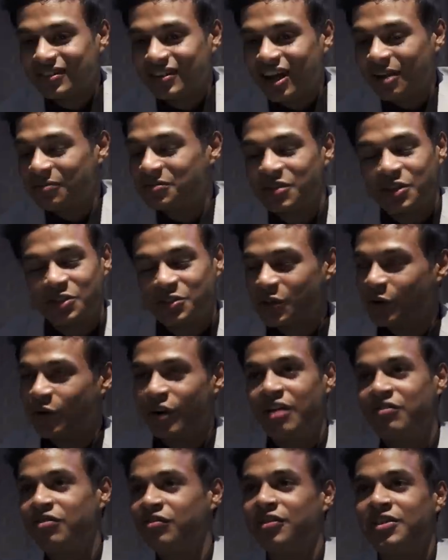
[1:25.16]
I'm so
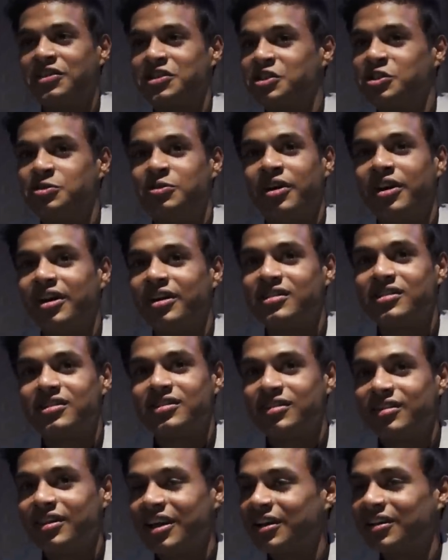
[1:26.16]
grateful for this experience.
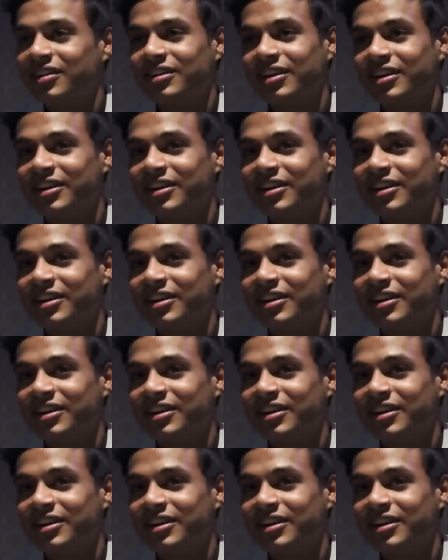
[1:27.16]
Thank you.